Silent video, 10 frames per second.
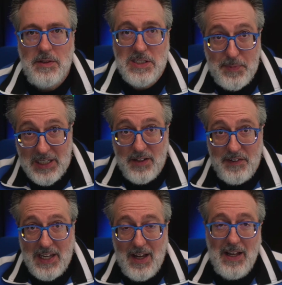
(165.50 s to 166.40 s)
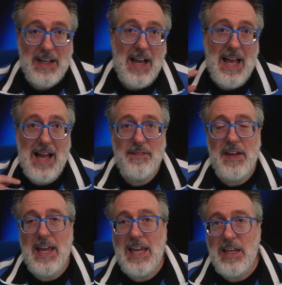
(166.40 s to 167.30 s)
Speaking of AI, I have
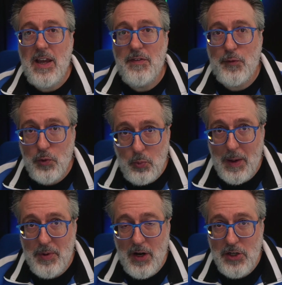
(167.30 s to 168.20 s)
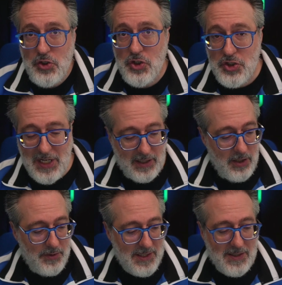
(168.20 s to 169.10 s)
a free webinar you should check
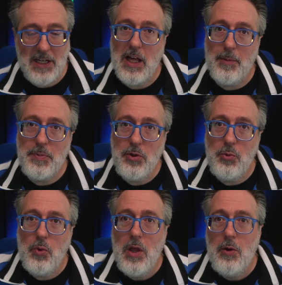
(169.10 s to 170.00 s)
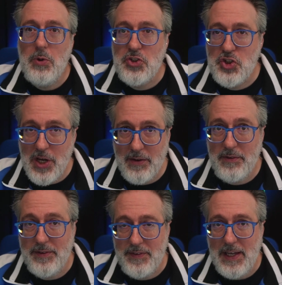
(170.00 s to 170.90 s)
out that's going to help you with generative